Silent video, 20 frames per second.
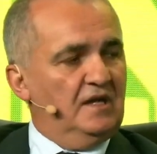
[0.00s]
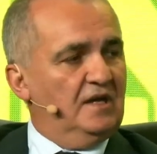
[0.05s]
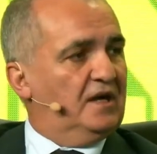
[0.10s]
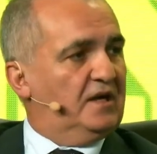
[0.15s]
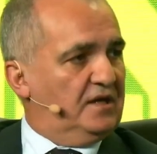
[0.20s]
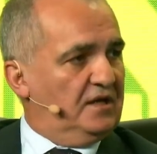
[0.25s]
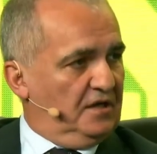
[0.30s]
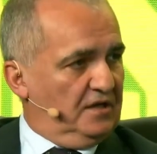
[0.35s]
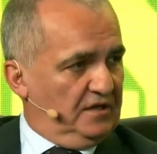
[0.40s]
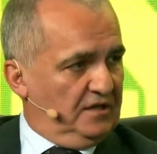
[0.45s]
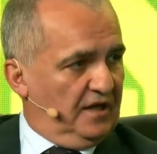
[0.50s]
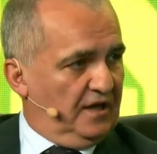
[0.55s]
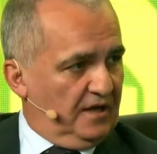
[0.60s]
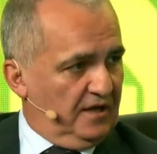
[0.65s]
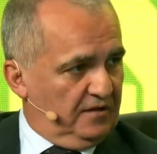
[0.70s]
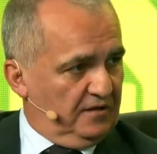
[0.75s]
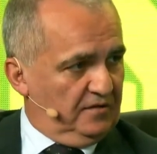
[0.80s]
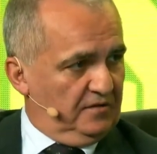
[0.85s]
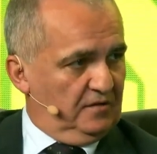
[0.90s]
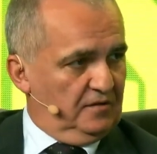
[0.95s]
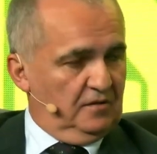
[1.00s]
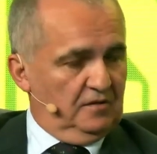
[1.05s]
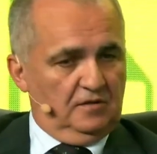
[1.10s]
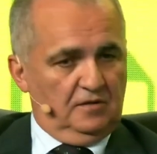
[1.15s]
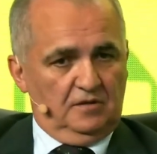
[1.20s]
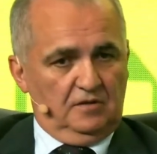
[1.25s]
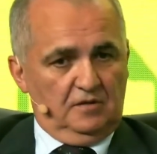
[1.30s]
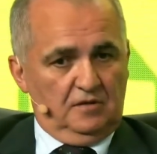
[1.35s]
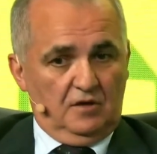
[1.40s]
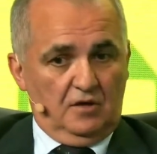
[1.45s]
have
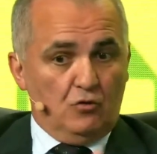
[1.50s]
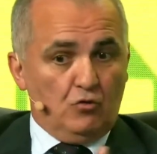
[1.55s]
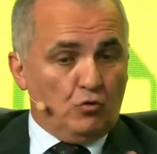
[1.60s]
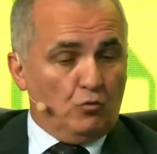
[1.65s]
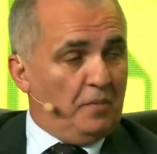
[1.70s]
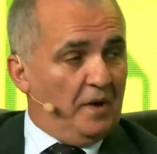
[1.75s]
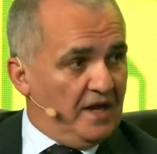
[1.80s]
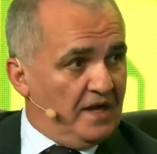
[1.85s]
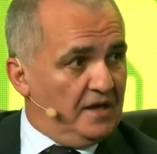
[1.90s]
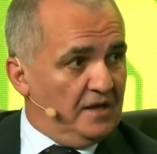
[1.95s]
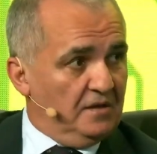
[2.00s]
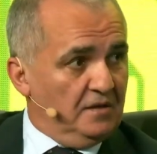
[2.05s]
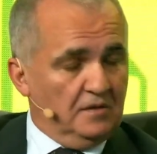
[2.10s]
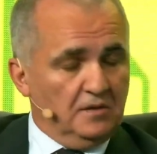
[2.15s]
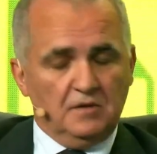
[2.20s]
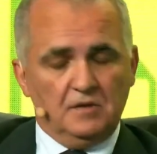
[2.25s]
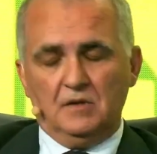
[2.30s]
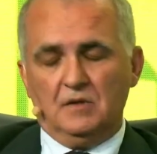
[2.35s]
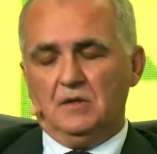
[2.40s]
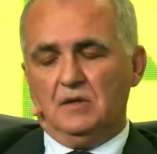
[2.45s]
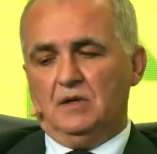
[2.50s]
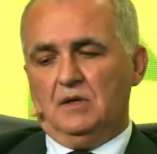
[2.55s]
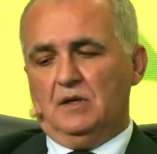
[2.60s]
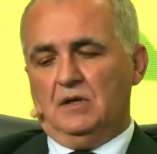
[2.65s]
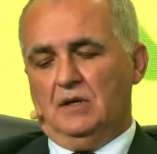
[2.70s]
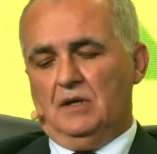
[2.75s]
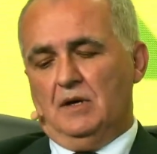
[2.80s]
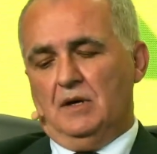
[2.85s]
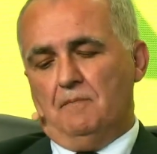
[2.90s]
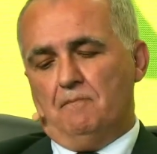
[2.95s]
are quite important
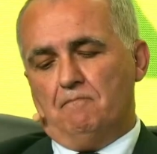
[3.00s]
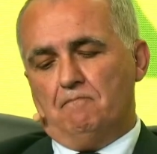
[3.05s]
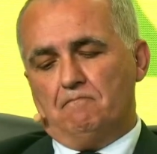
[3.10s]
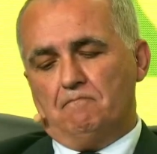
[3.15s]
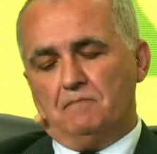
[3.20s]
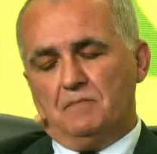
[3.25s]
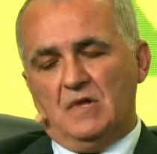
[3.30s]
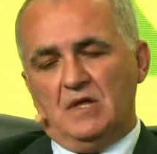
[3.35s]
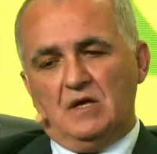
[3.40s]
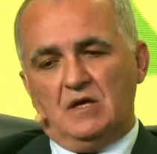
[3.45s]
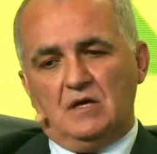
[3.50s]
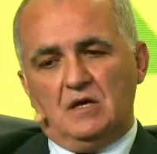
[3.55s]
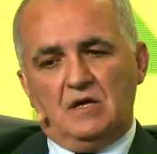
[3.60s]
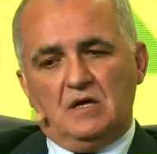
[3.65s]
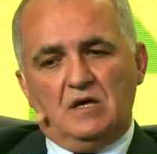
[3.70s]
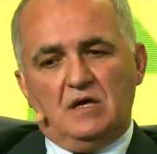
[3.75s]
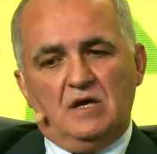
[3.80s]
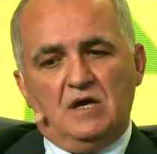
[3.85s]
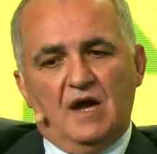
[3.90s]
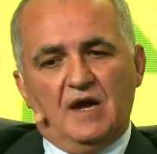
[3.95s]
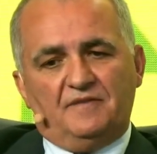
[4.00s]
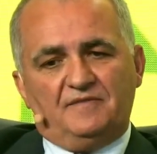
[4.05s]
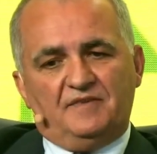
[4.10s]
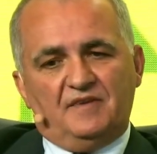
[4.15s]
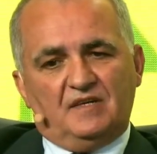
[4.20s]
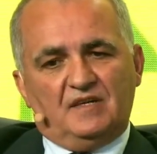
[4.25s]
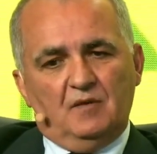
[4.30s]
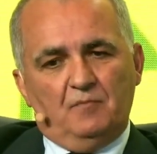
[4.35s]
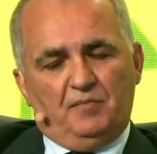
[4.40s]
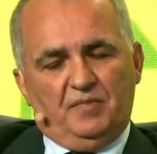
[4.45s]
at an EU
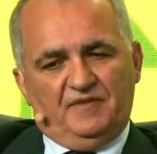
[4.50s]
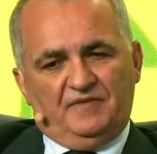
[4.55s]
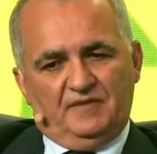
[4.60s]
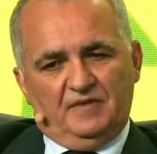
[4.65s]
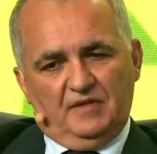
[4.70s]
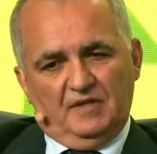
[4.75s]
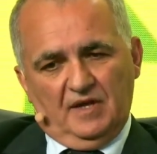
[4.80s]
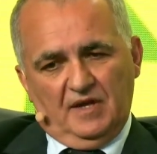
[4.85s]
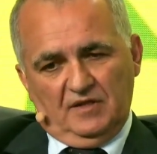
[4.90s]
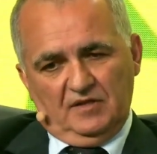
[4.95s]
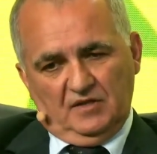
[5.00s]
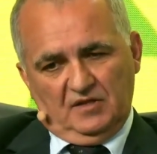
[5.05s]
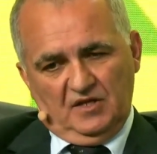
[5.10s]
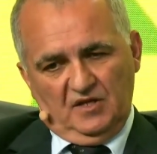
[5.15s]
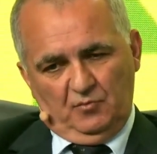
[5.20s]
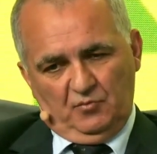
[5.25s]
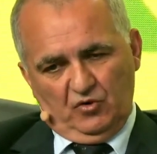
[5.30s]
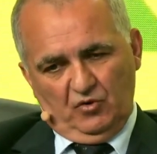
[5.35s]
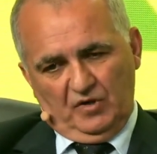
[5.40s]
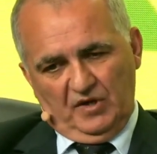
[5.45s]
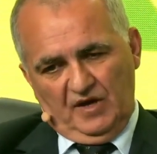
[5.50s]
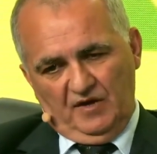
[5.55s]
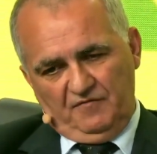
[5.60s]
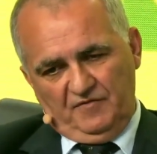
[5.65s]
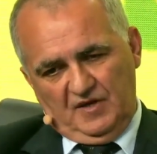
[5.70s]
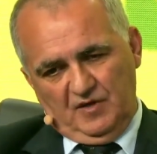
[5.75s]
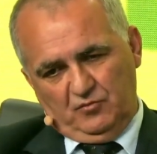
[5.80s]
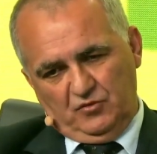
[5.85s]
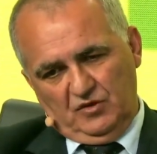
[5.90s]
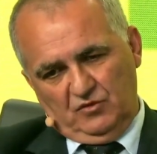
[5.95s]
level.
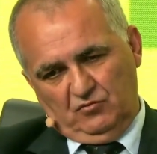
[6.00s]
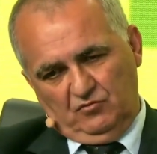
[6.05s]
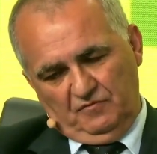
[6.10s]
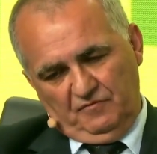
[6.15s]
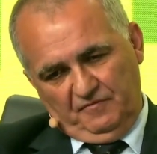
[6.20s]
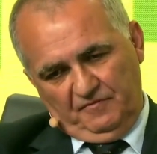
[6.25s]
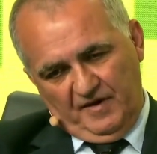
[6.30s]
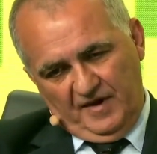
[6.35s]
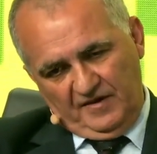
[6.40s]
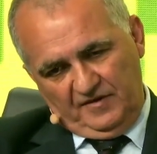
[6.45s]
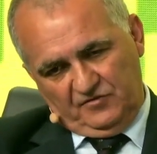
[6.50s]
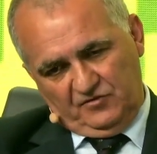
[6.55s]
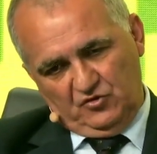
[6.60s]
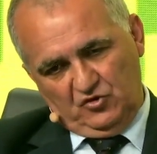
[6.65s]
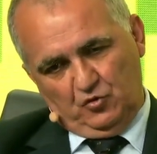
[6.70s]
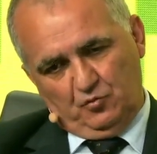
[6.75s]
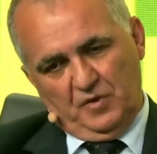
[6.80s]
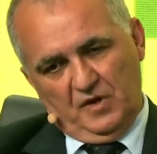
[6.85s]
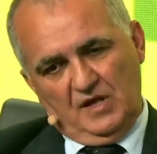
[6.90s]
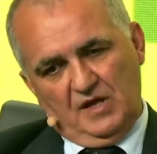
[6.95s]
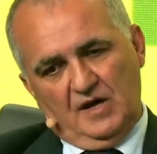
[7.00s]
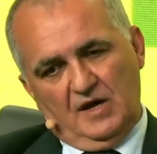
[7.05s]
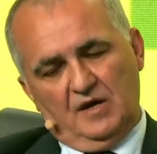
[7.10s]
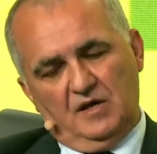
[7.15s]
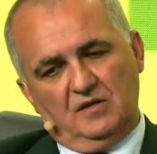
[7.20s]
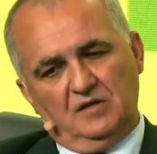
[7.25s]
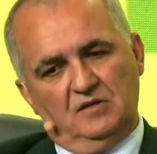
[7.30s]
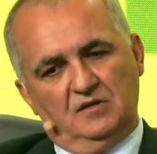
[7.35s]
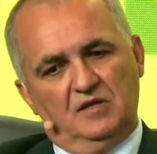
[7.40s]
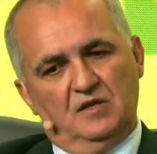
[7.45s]
This cryptographic
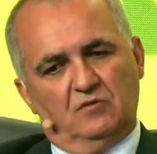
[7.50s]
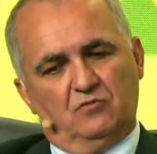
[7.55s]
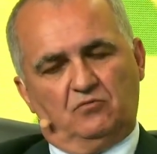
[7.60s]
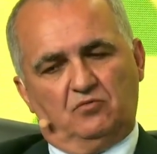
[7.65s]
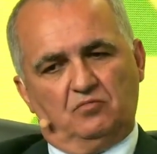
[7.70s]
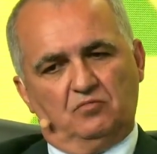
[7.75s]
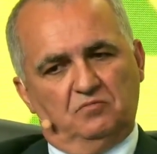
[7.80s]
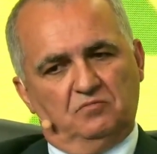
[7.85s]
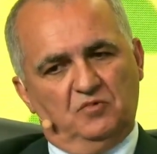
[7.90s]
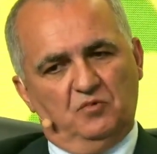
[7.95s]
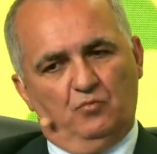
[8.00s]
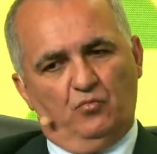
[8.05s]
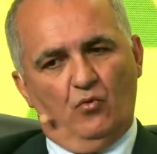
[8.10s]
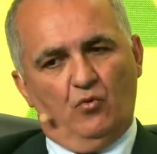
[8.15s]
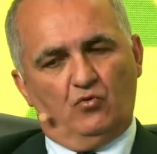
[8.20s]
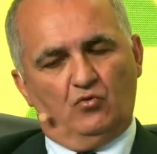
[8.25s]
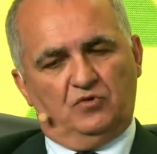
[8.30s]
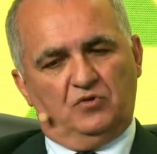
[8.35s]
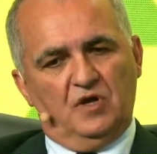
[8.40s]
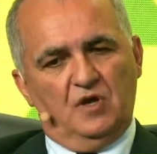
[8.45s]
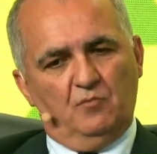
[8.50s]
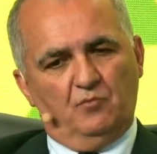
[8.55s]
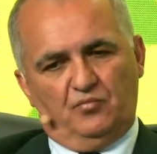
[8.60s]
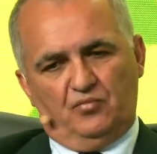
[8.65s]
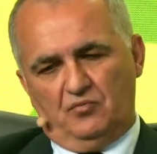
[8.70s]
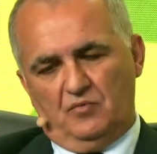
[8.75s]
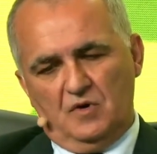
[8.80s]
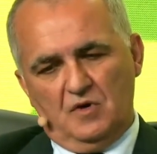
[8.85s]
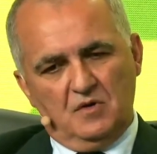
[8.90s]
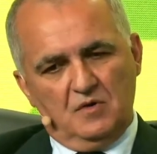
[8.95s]
capacity will be spread
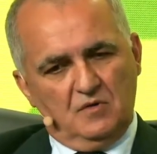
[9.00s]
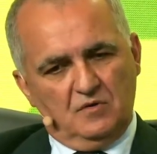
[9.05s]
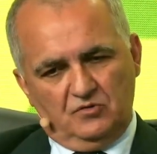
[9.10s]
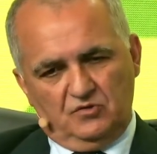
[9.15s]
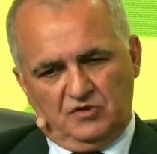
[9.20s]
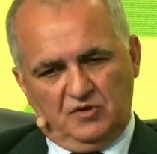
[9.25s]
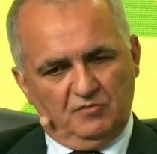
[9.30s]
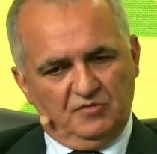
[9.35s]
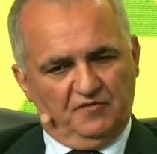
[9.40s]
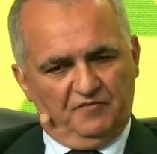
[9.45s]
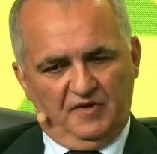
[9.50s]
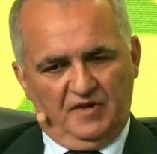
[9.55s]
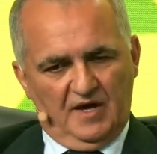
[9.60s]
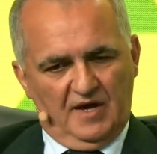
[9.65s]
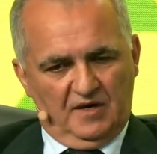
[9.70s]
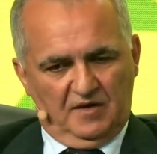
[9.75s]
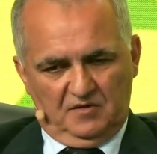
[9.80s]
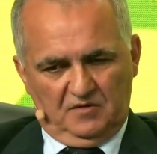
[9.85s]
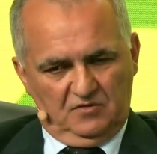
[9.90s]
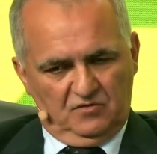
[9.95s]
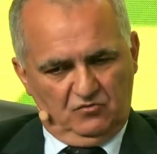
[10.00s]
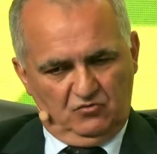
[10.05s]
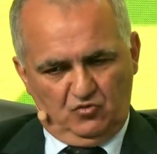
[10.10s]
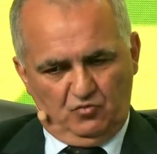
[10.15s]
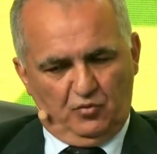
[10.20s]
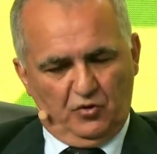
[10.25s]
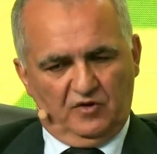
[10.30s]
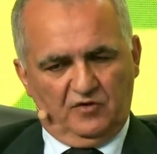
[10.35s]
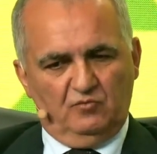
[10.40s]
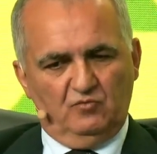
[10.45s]
out, and
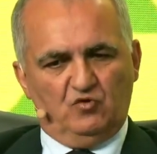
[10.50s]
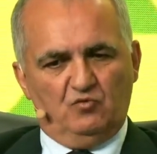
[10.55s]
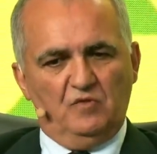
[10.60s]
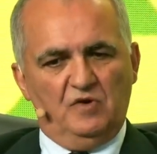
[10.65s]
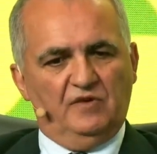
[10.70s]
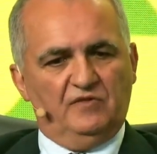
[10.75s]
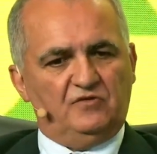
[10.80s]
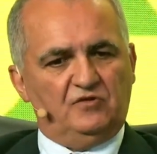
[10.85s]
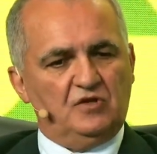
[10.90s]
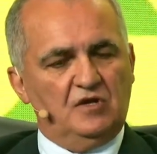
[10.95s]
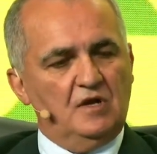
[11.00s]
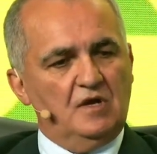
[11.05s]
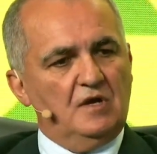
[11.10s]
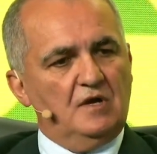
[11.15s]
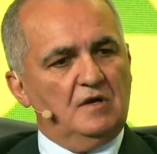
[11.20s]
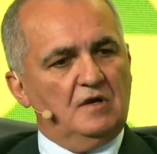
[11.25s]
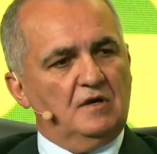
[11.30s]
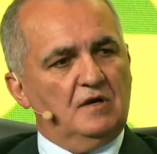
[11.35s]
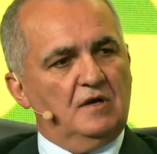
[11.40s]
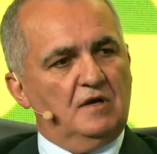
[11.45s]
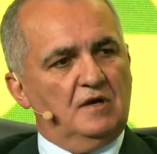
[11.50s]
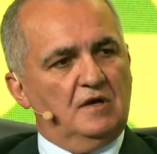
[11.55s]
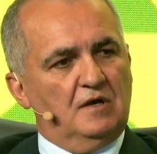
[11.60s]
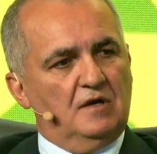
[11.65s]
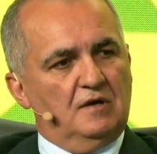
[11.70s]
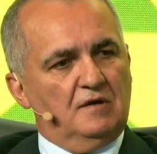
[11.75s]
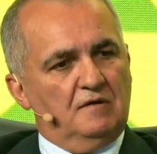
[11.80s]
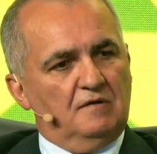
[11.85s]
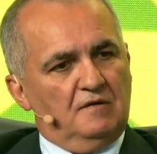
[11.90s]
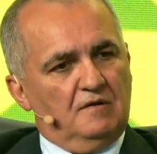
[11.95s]
in the next
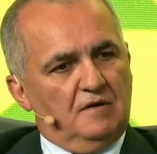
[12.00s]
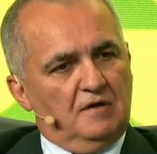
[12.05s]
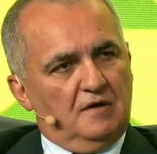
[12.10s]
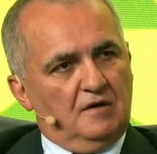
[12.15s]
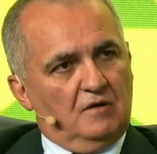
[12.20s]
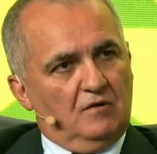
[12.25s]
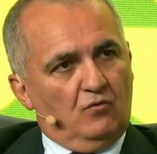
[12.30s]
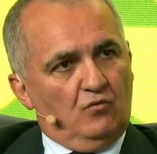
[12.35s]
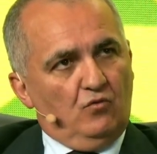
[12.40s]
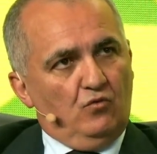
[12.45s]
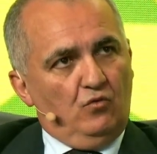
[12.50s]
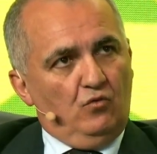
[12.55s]
months to come,